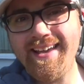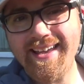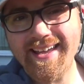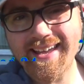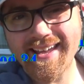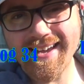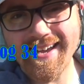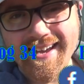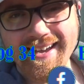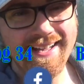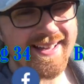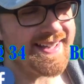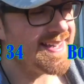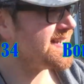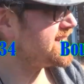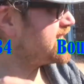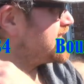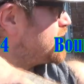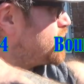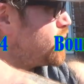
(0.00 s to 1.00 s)
Hey
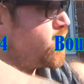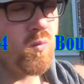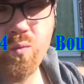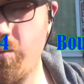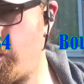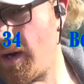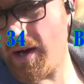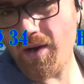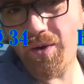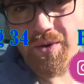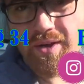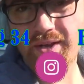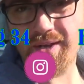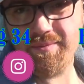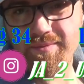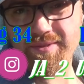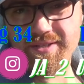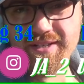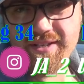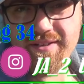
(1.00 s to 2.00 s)
guys, and
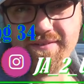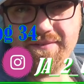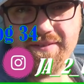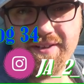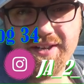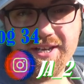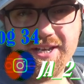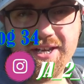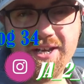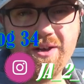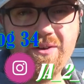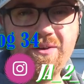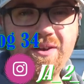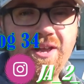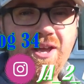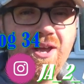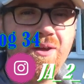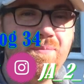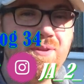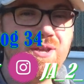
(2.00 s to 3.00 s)
welcome to the video, and
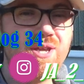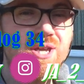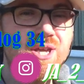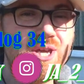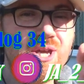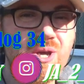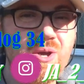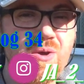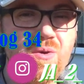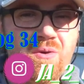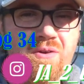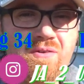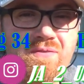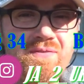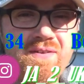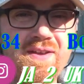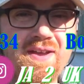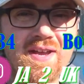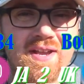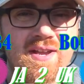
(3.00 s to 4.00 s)
I hope that you are
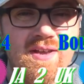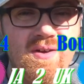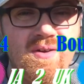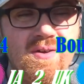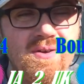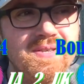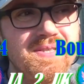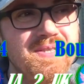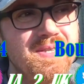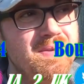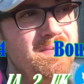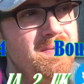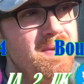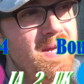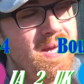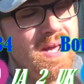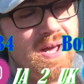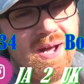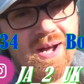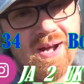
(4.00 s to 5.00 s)
feeling awesome.
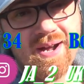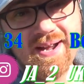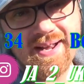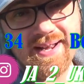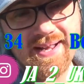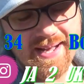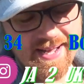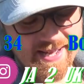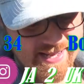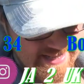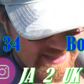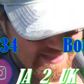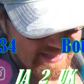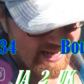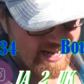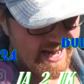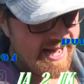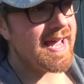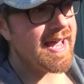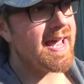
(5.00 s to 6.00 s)
Alright guys,
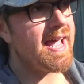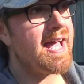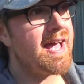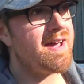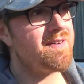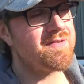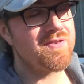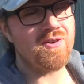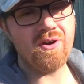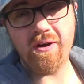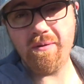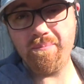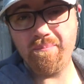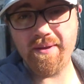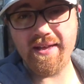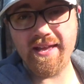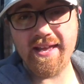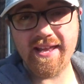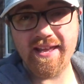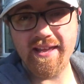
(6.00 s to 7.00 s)
I have got a
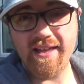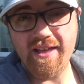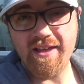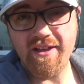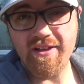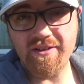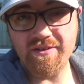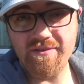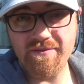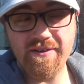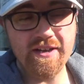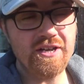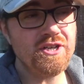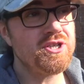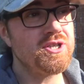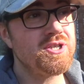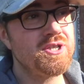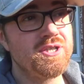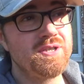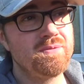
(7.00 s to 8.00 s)
big
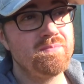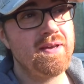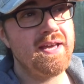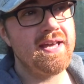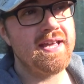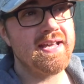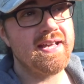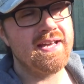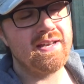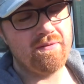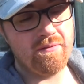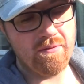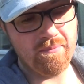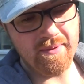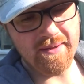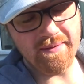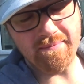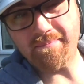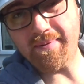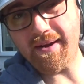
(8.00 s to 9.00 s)
confession to make, and I'm a
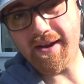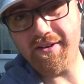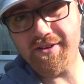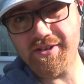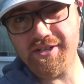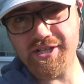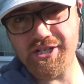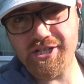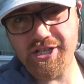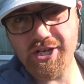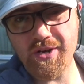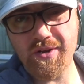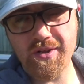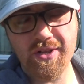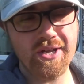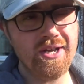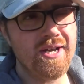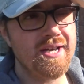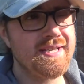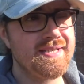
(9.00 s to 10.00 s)
bit embarrassed to show you
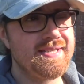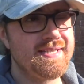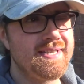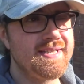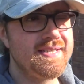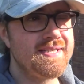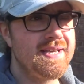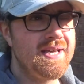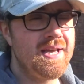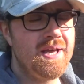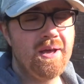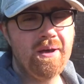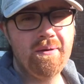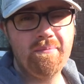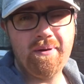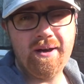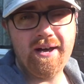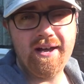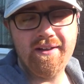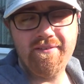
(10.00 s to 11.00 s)
guys this,
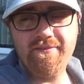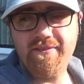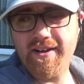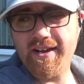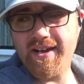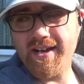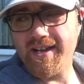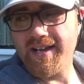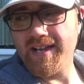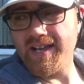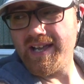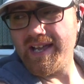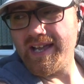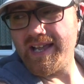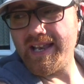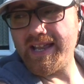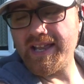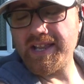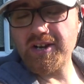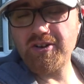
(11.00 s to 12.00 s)
but I've
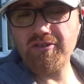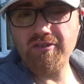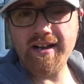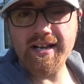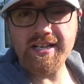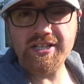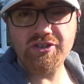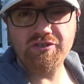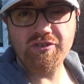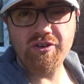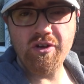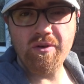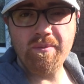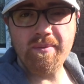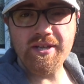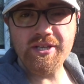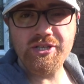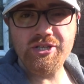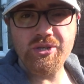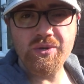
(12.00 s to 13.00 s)
let the grass grow a
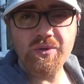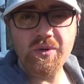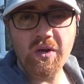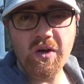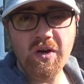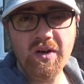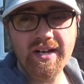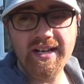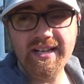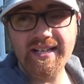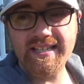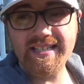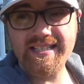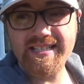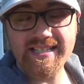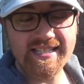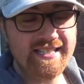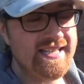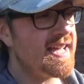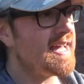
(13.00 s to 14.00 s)
bit too long, and
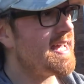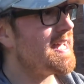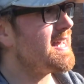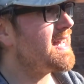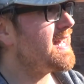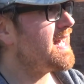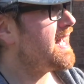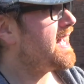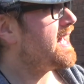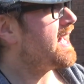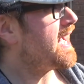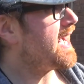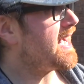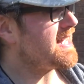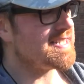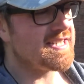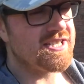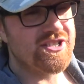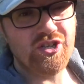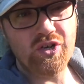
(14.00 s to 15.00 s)
today,
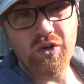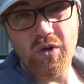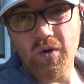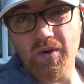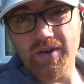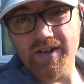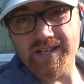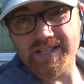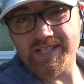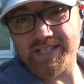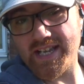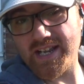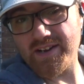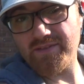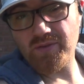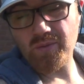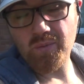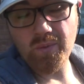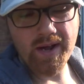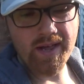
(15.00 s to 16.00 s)
as it's glorious day
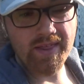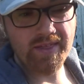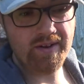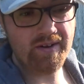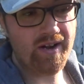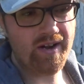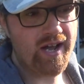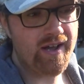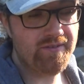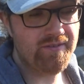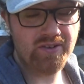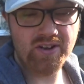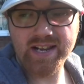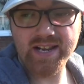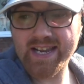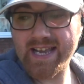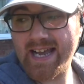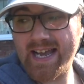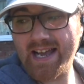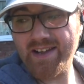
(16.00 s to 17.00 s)
for weather, I've got to
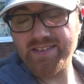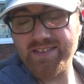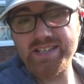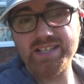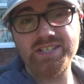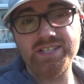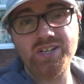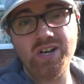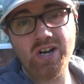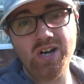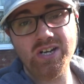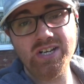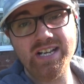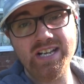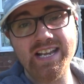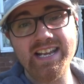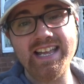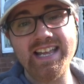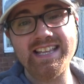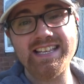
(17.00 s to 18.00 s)
get out in this garden
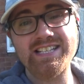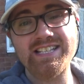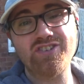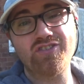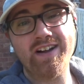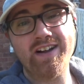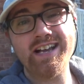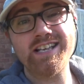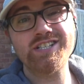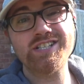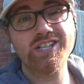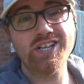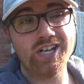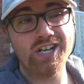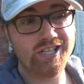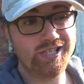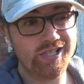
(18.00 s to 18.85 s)
and get this grass cut.